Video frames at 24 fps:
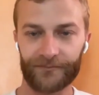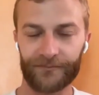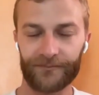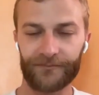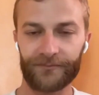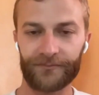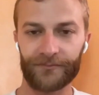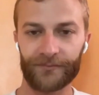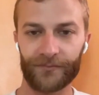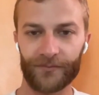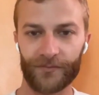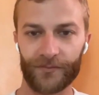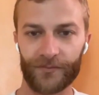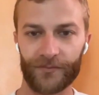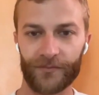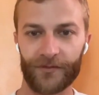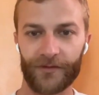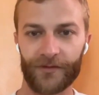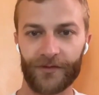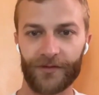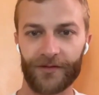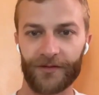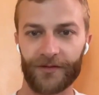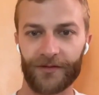
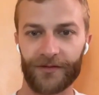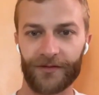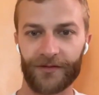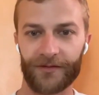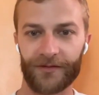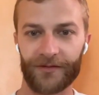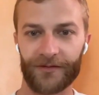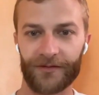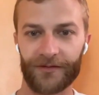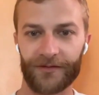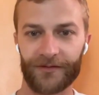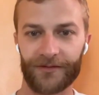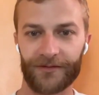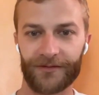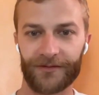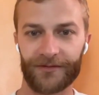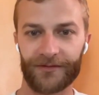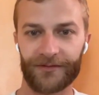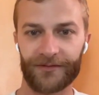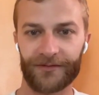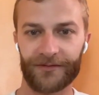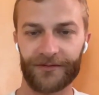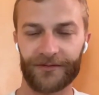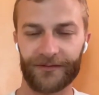
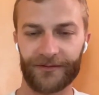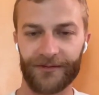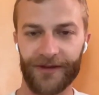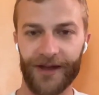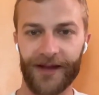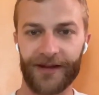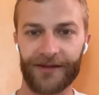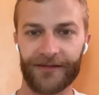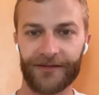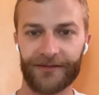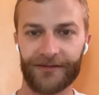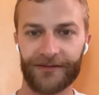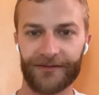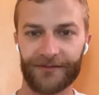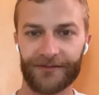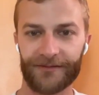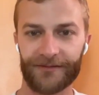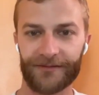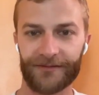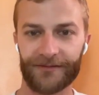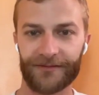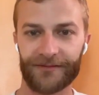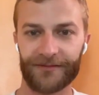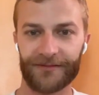
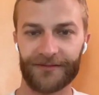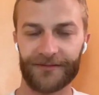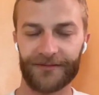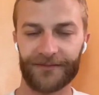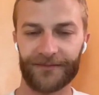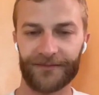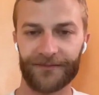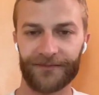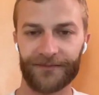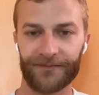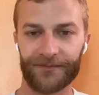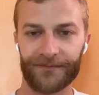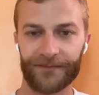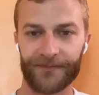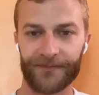(not speaking)